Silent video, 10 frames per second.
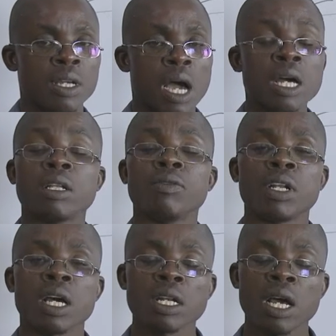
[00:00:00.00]
And
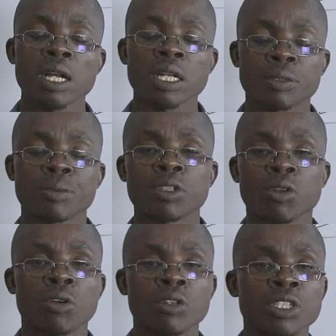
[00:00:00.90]
even under
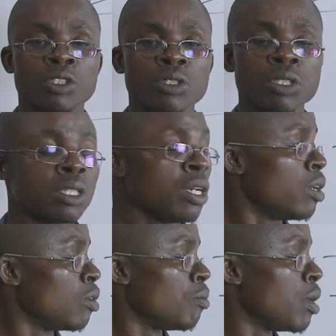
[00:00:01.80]
special conditions,
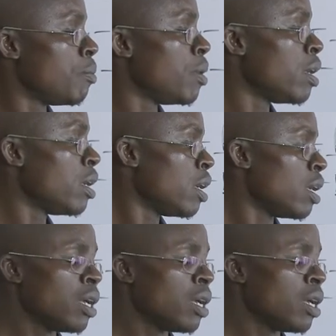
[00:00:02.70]
you may be